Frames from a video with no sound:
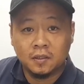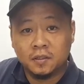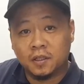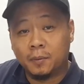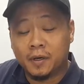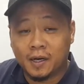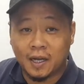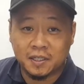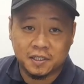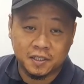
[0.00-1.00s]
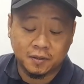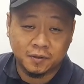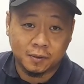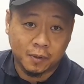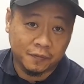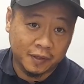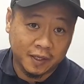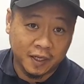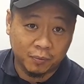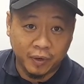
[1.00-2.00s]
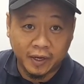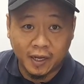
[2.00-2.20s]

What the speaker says: Some of the classic symptoms of a leaky brake